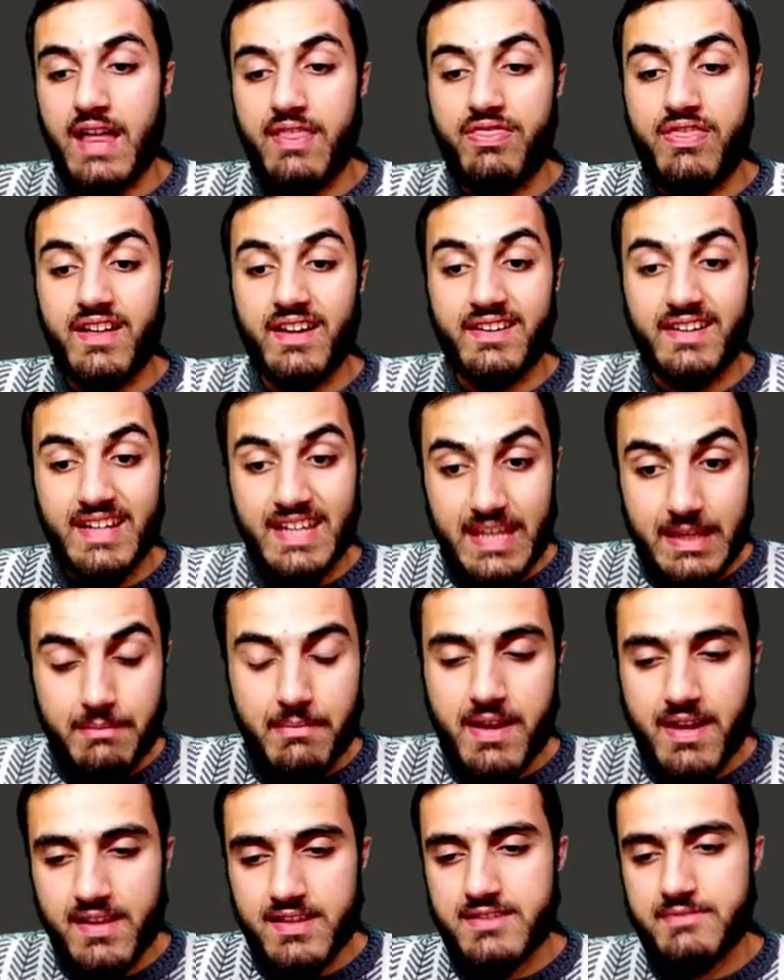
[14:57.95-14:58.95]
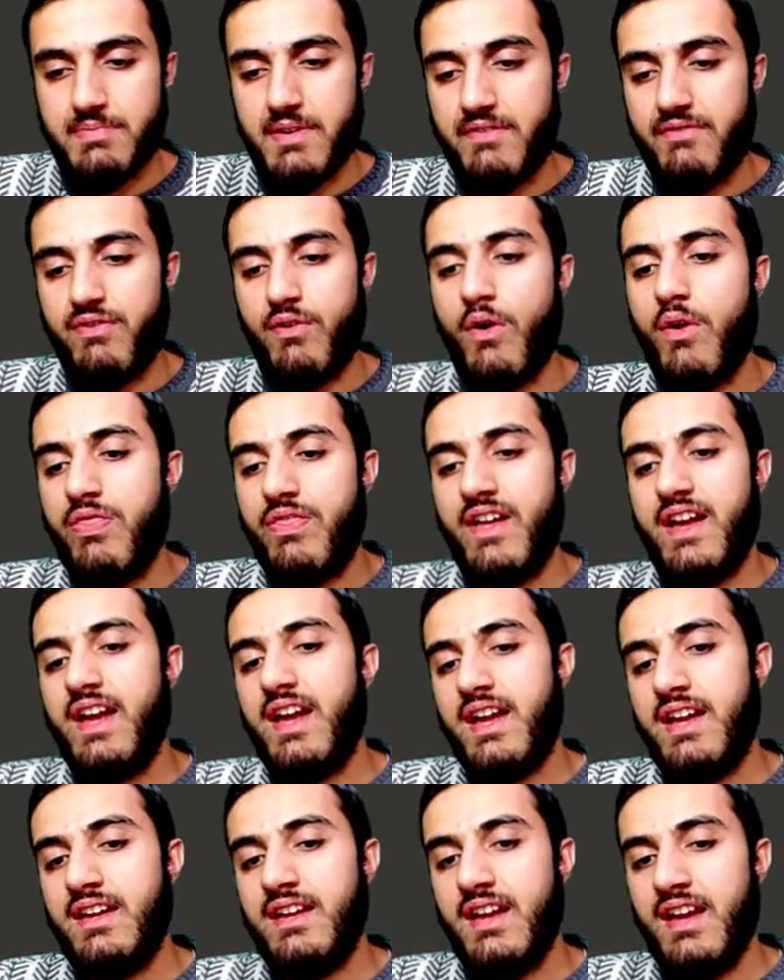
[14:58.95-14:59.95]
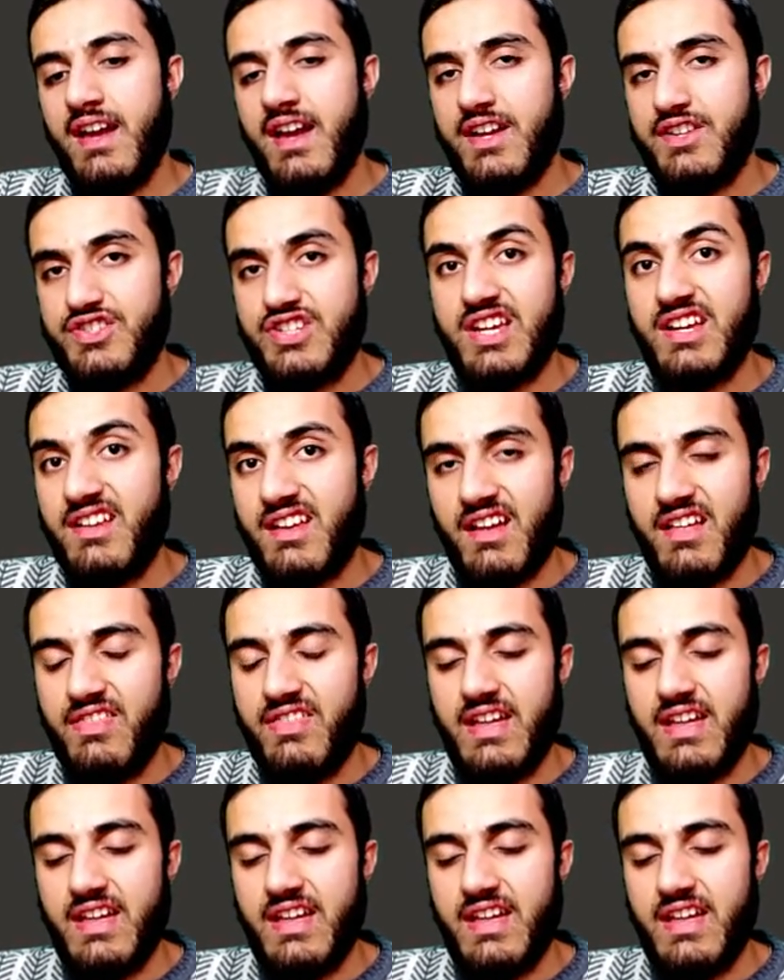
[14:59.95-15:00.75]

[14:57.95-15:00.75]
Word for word: add their emails before they check